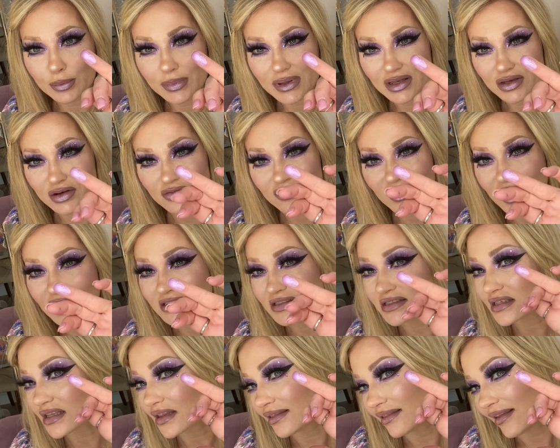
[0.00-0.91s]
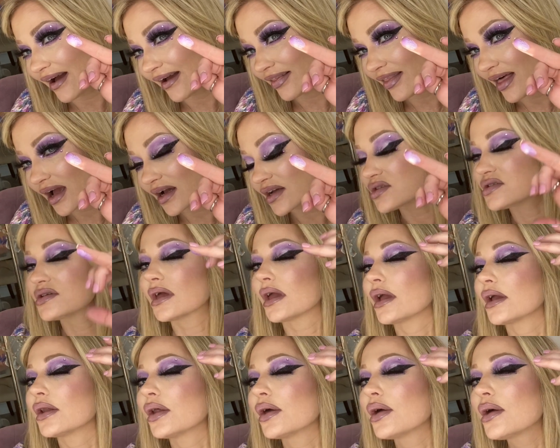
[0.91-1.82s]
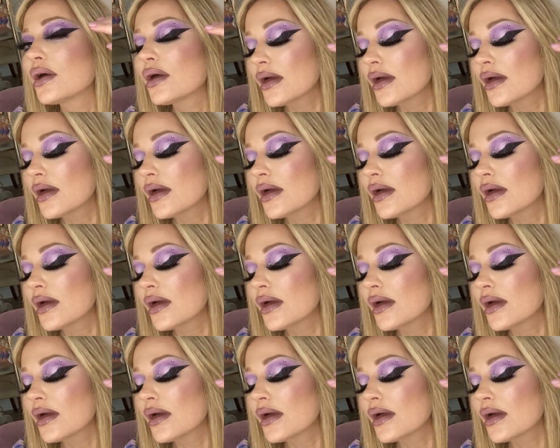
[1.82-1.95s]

in your face lilac shade.